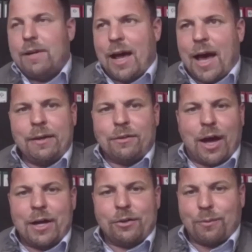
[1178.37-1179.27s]

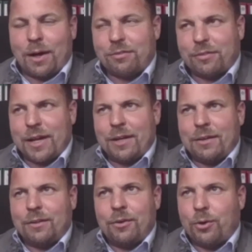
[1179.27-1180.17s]
I trust their
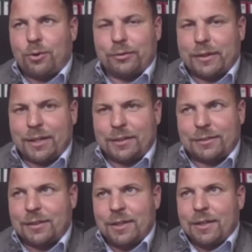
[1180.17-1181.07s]
OEKO-TEX